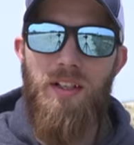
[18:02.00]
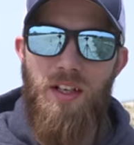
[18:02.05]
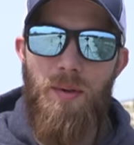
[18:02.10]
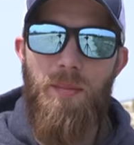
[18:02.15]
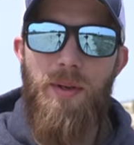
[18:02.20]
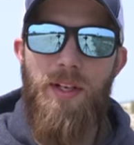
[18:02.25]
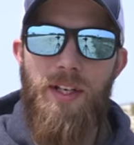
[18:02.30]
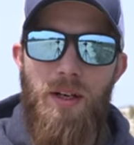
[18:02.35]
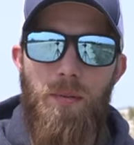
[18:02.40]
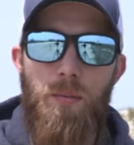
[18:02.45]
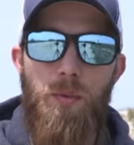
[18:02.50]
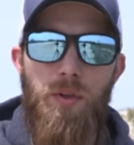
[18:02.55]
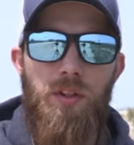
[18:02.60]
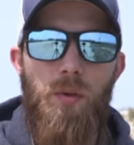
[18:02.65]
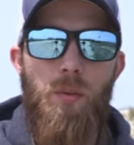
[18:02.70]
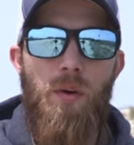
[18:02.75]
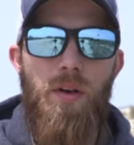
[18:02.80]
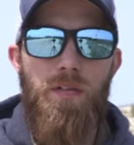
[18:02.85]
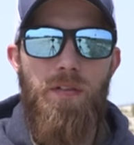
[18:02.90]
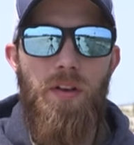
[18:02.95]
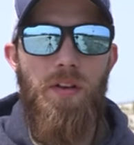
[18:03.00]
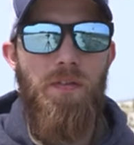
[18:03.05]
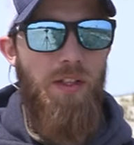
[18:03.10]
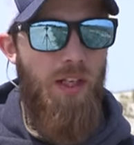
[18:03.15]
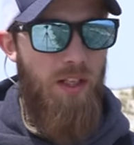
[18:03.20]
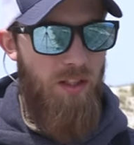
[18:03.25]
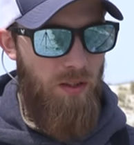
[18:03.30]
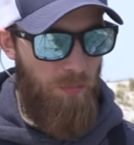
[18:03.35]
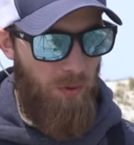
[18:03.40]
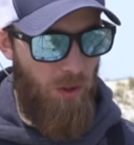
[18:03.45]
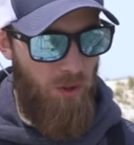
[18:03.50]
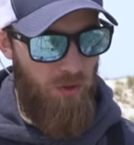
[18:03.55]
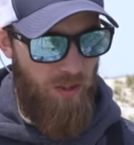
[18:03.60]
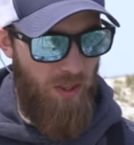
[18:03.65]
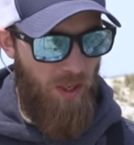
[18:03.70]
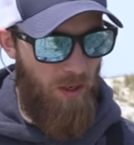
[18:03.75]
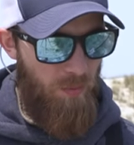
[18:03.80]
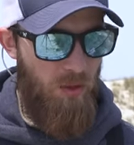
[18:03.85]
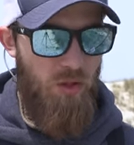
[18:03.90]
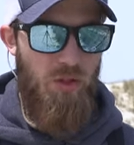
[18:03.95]
coming up with the 150 as opposed to
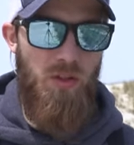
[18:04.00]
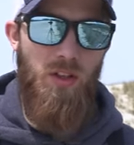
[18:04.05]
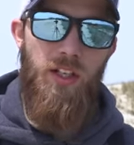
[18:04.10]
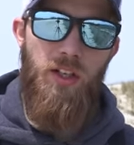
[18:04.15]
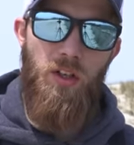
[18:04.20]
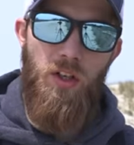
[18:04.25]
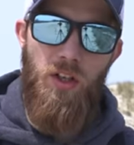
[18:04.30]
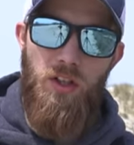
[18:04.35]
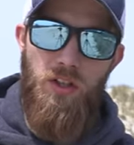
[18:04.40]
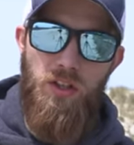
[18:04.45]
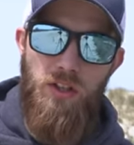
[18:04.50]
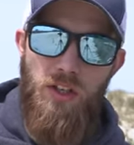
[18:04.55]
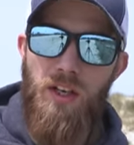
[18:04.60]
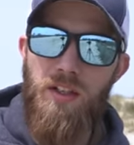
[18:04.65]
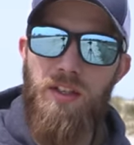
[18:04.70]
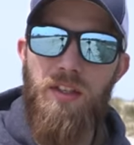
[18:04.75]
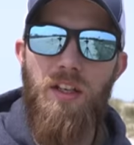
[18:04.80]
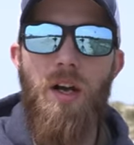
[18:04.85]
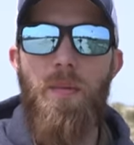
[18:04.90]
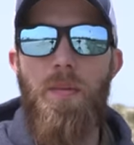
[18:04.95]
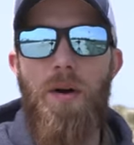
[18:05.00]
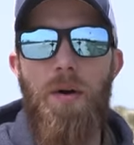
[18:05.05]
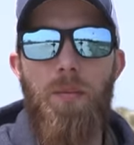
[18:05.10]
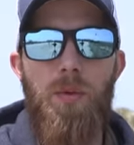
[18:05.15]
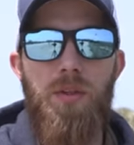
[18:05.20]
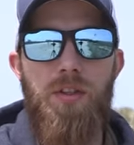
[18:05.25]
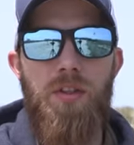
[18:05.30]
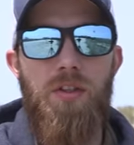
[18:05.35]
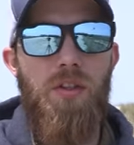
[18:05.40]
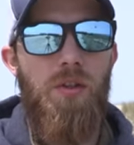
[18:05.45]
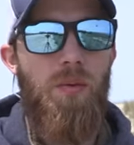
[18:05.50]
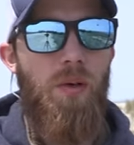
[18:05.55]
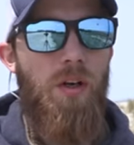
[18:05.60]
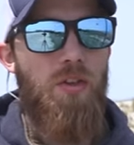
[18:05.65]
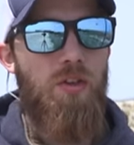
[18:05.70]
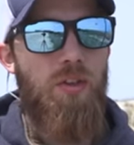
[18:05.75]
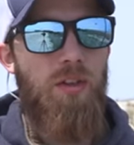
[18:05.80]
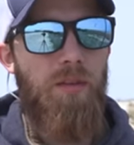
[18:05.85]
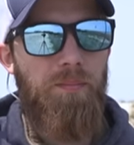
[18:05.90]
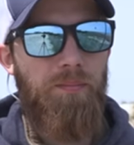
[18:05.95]
how much line does come up with the
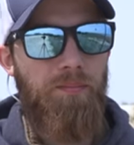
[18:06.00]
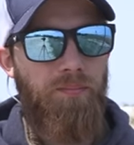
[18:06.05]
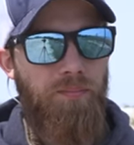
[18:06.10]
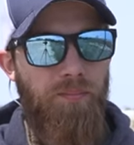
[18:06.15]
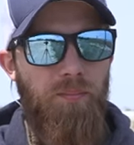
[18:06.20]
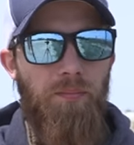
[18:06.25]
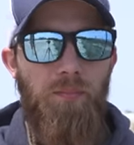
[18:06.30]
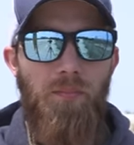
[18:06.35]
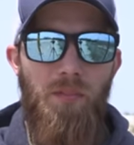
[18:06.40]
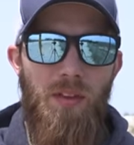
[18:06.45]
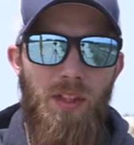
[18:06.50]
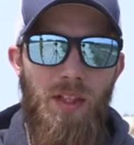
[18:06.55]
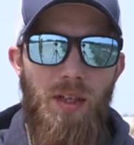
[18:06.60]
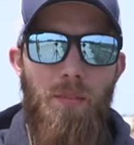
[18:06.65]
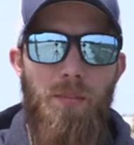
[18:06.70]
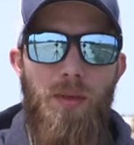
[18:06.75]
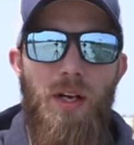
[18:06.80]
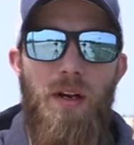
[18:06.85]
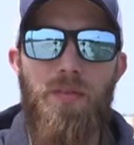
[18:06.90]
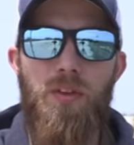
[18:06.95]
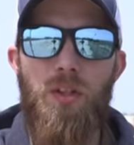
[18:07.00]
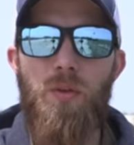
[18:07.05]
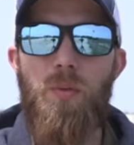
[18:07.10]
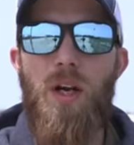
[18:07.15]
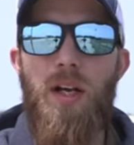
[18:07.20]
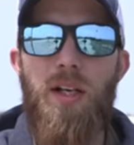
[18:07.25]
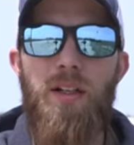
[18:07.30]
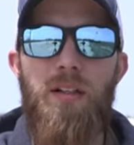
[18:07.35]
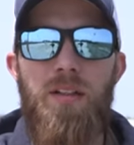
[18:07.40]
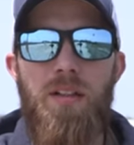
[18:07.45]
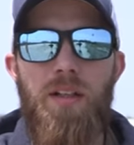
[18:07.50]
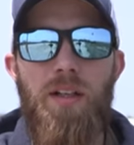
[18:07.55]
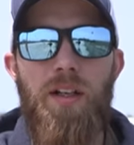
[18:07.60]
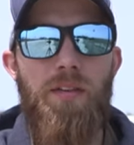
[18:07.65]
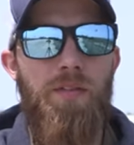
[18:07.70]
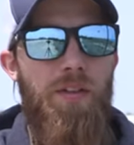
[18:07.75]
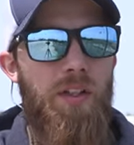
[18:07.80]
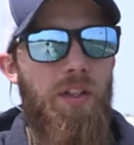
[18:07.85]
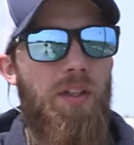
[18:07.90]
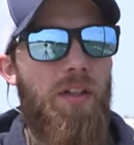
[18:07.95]
200. But after a while I
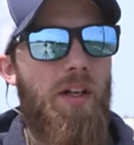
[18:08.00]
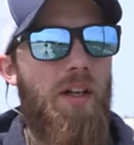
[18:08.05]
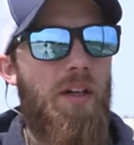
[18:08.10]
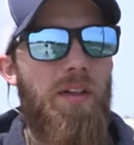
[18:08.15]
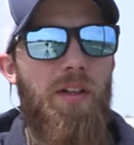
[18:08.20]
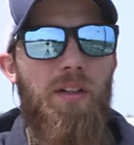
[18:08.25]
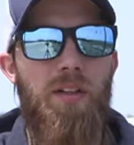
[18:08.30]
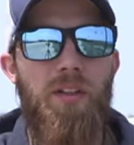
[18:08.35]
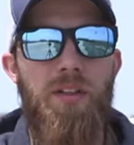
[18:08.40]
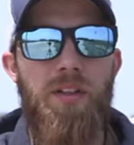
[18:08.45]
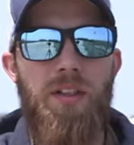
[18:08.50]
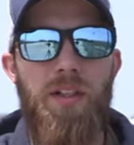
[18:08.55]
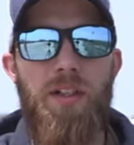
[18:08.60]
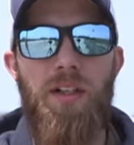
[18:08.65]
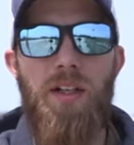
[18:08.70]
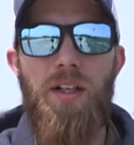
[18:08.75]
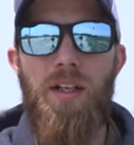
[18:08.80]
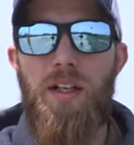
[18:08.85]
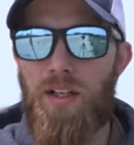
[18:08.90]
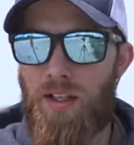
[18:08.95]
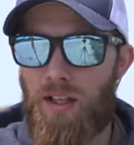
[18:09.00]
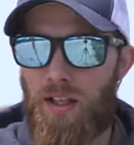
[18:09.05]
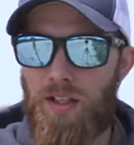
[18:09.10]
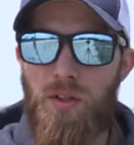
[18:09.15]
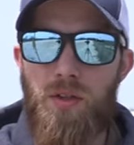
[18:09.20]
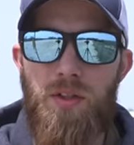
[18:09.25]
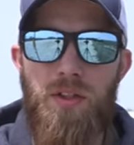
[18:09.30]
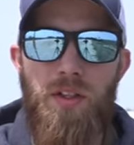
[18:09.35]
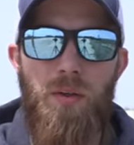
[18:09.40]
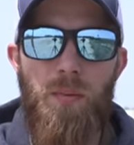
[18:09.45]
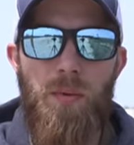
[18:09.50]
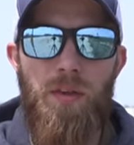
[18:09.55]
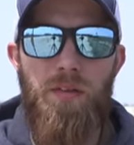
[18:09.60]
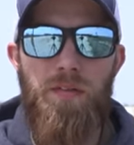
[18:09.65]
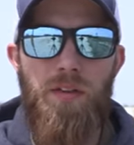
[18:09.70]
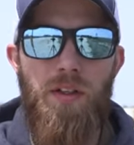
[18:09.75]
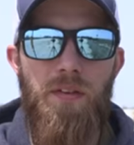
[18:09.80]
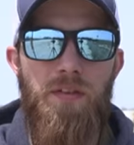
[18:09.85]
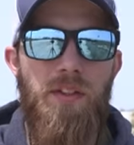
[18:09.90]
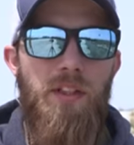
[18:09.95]
figured it out, I learned it, got used to the
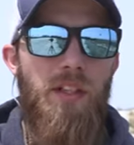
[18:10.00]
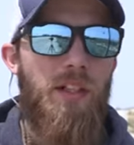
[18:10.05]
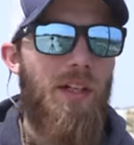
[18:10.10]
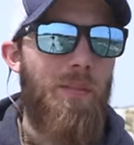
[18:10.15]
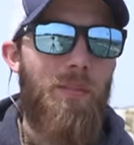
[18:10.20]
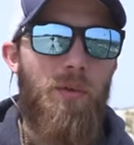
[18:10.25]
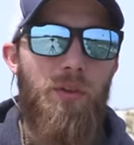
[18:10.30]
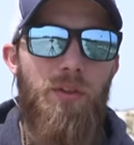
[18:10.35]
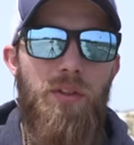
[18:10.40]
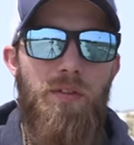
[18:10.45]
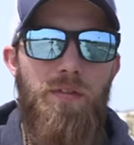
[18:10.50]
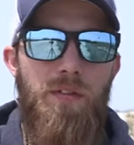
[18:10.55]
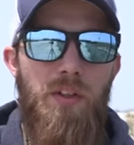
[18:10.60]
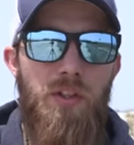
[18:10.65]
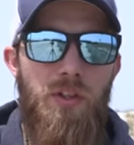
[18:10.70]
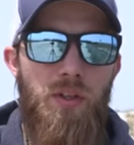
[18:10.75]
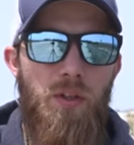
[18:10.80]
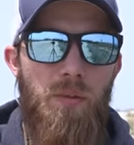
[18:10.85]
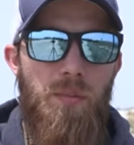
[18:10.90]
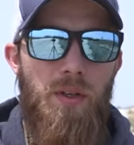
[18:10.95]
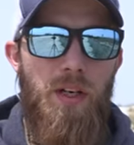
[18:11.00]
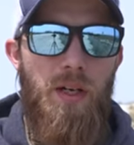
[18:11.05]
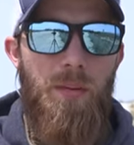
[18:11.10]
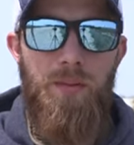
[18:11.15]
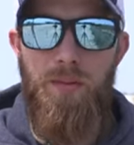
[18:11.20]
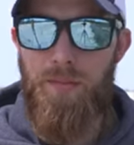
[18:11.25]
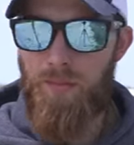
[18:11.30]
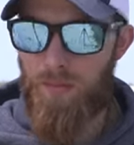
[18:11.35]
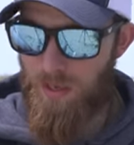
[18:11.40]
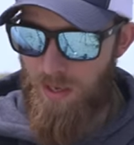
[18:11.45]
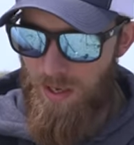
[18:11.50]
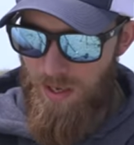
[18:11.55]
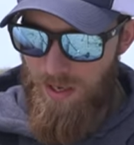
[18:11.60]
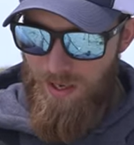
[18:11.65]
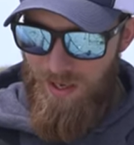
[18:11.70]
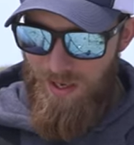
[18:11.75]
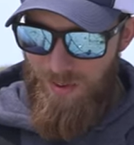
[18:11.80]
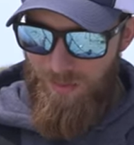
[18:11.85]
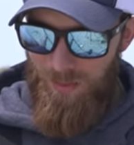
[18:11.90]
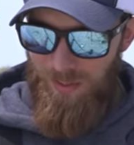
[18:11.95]
150, and I pulled up fish no problem.
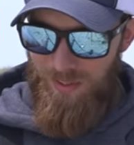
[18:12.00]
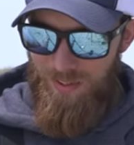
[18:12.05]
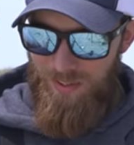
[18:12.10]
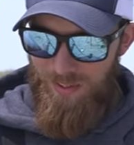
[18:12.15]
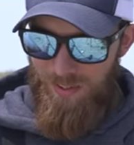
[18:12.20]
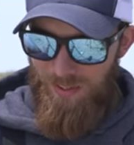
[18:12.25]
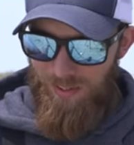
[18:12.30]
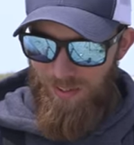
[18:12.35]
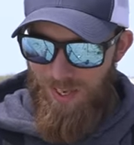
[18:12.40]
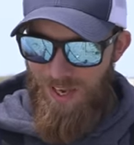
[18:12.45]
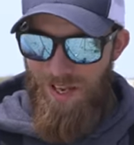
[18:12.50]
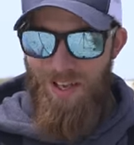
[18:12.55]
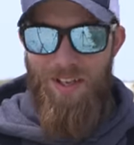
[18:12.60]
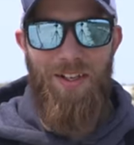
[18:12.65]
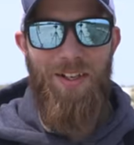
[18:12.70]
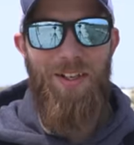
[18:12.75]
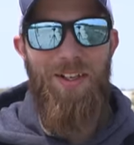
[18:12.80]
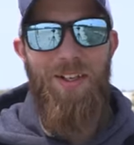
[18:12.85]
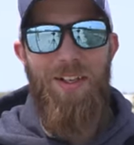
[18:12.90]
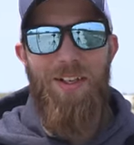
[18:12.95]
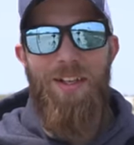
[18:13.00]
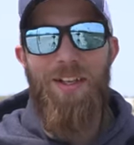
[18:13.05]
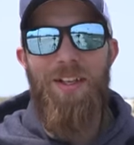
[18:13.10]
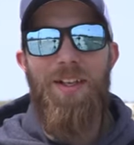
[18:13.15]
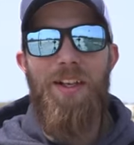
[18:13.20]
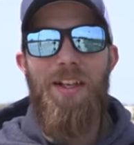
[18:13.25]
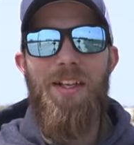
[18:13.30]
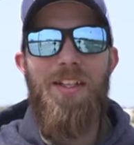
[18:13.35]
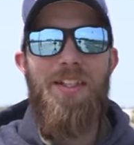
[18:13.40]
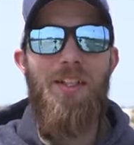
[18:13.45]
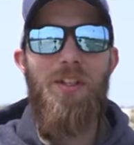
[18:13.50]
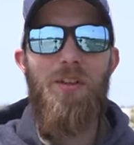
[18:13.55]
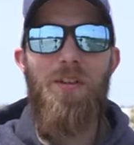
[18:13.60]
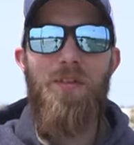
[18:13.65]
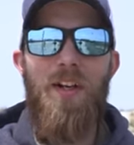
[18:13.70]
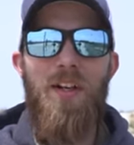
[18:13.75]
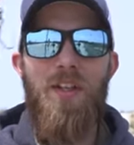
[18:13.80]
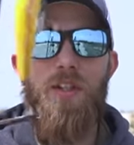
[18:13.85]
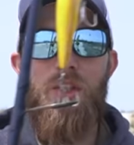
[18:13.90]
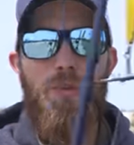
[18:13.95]
But still, it's still a
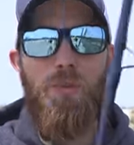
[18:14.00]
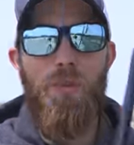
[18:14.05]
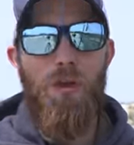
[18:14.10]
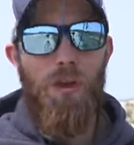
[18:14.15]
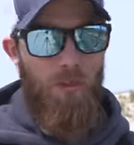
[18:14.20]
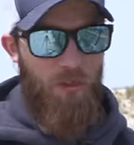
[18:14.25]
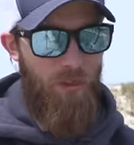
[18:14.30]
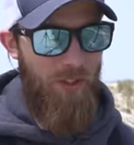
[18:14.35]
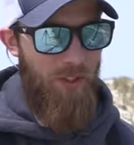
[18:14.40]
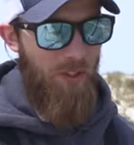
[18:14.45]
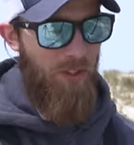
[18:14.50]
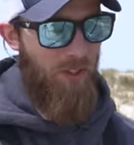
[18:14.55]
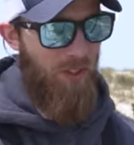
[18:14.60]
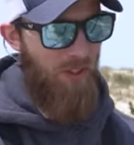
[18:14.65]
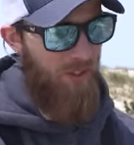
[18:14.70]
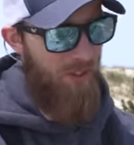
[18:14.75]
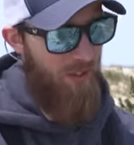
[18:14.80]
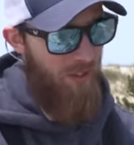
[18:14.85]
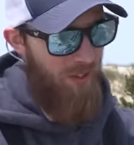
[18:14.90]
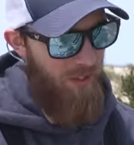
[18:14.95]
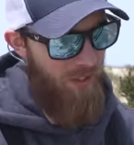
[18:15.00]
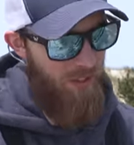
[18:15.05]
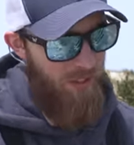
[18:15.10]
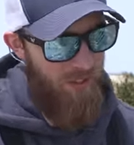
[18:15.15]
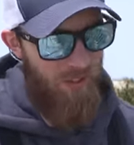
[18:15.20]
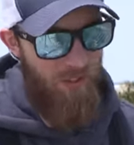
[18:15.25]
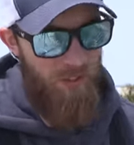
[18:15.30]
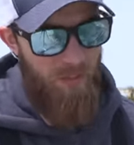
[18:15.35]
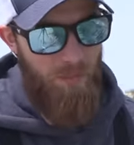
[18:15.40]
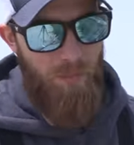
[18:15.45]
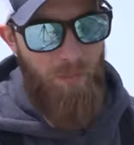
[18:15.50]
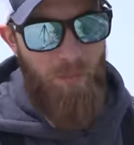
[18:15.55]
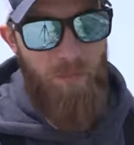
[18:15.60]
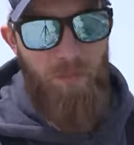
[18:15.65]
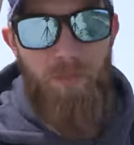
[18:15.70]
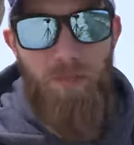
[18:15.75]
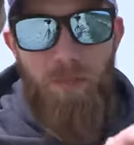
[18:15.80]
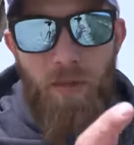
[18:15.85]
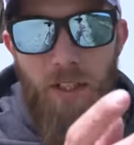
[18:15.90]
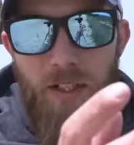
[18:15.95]
very small reel. My